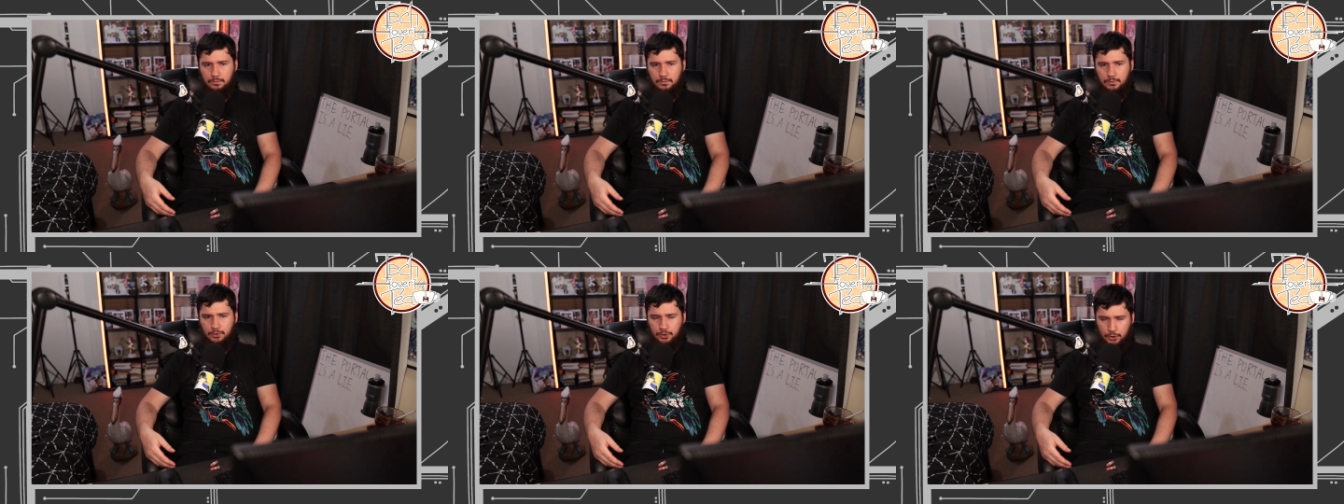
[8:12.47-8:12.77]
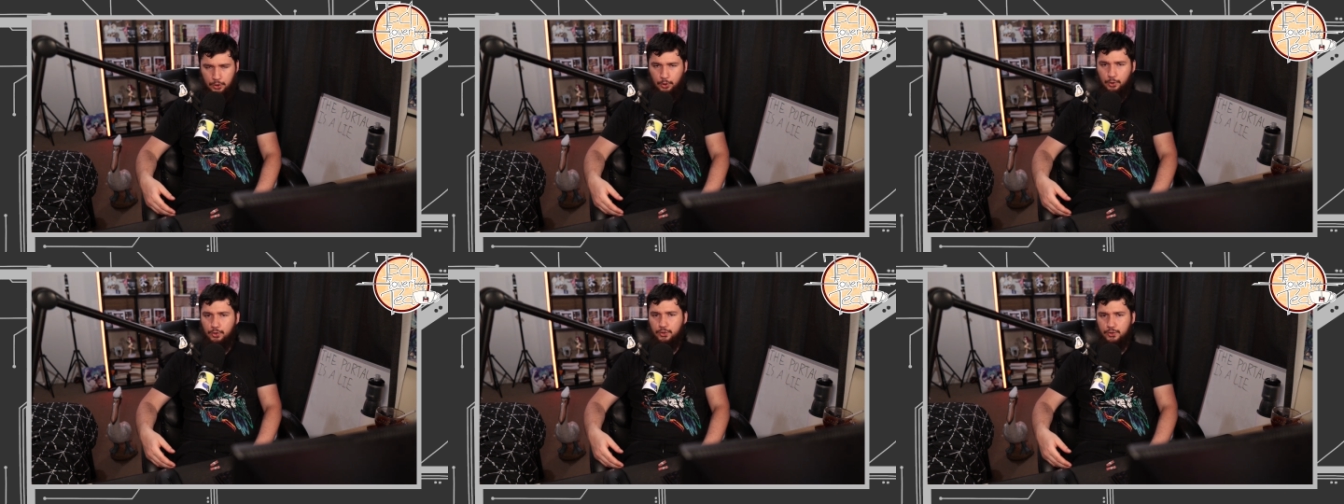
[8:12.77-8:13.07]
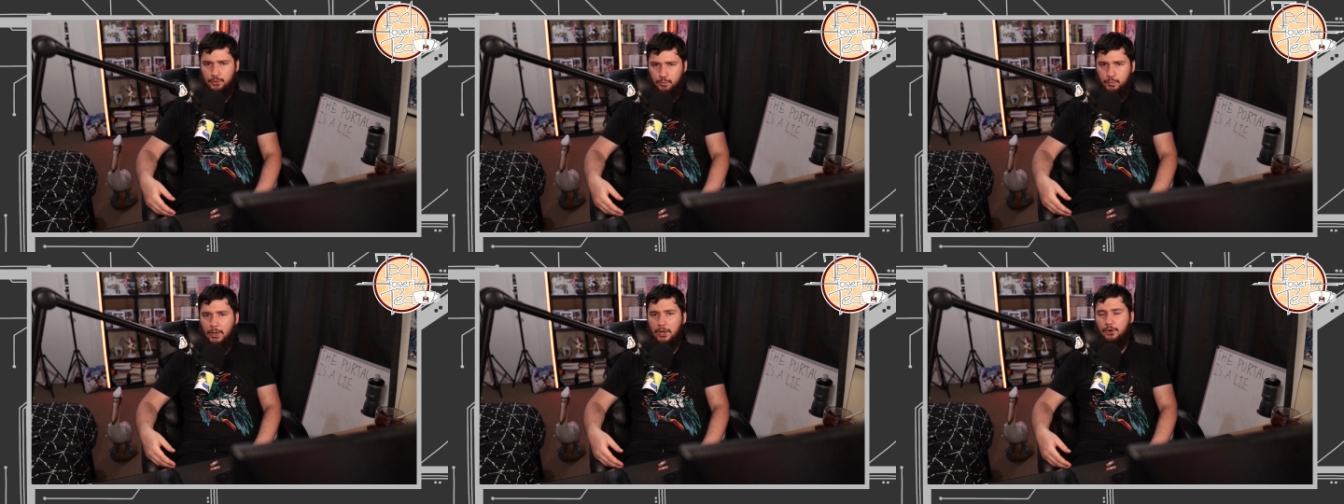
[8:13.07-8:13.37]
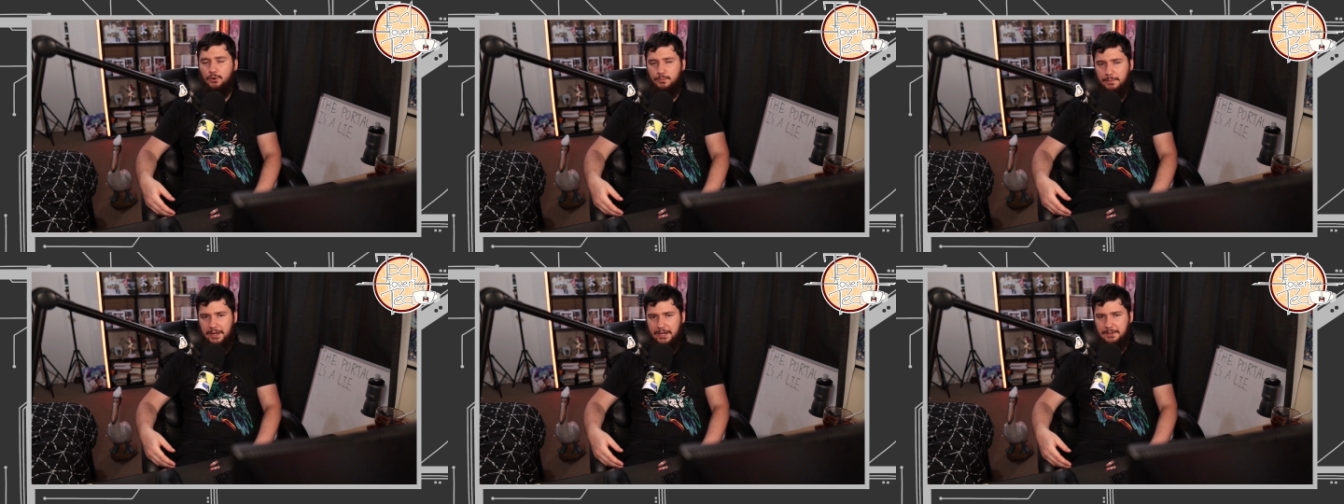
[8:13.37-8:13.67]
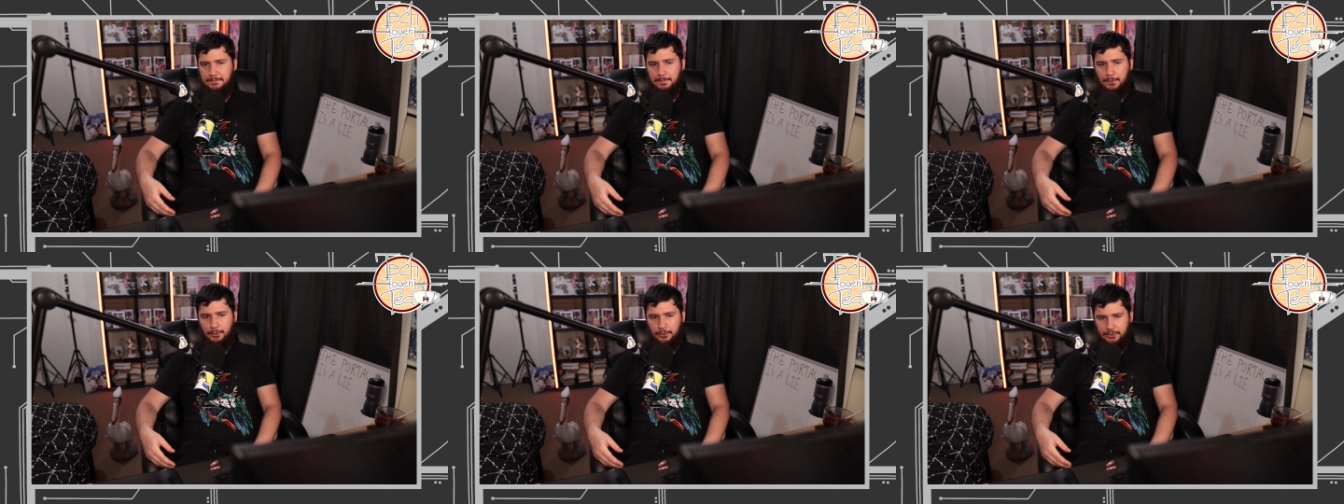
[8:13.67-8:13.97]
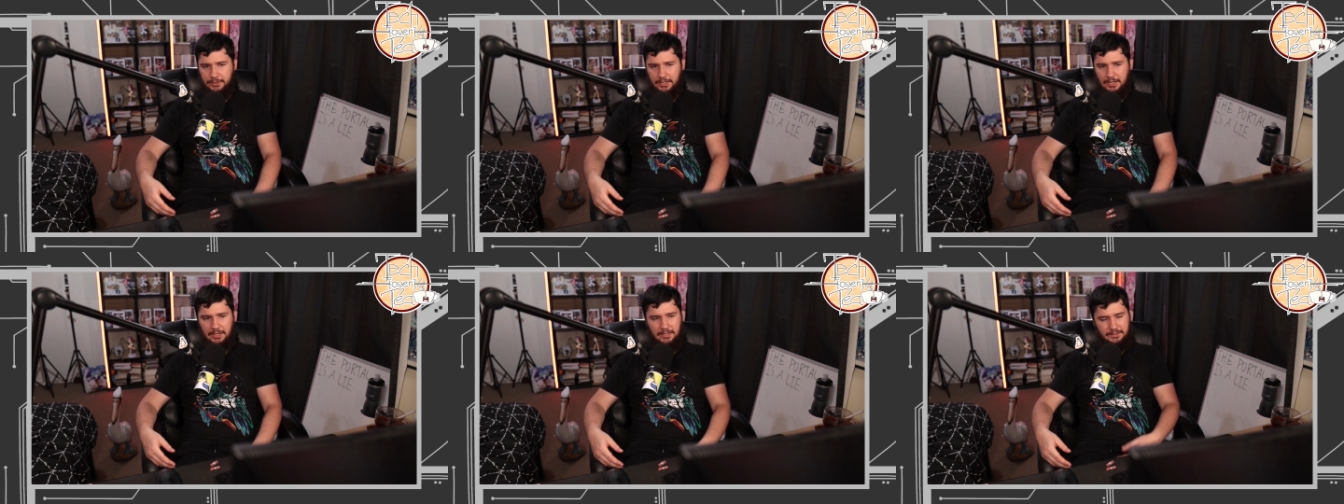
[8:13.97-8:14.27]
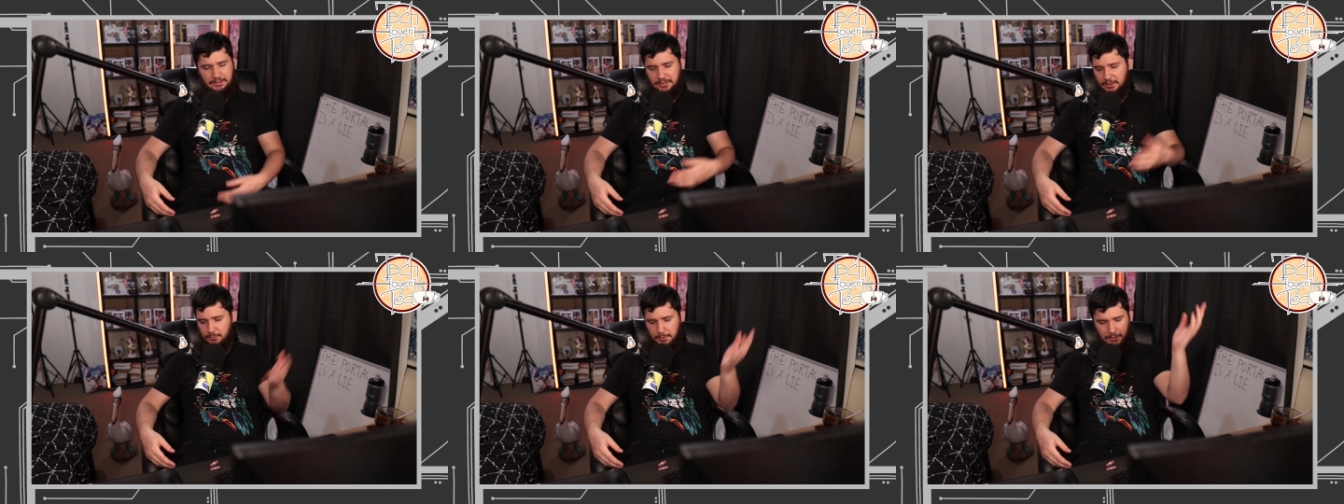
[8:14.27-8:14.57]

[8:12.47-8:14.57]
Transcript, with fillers: good, well-made podcast, like,